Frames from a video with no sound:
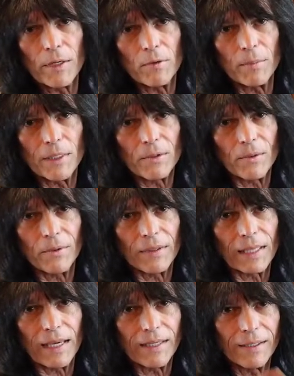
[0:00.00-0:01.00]
to make sure
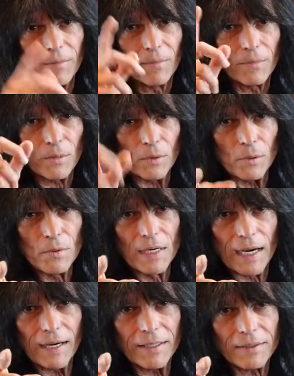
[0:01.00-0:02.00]
that you
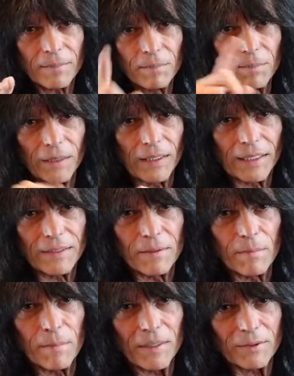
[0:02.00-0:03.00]
guys play the
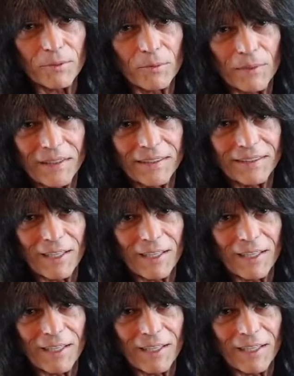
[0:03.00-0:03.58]
best strings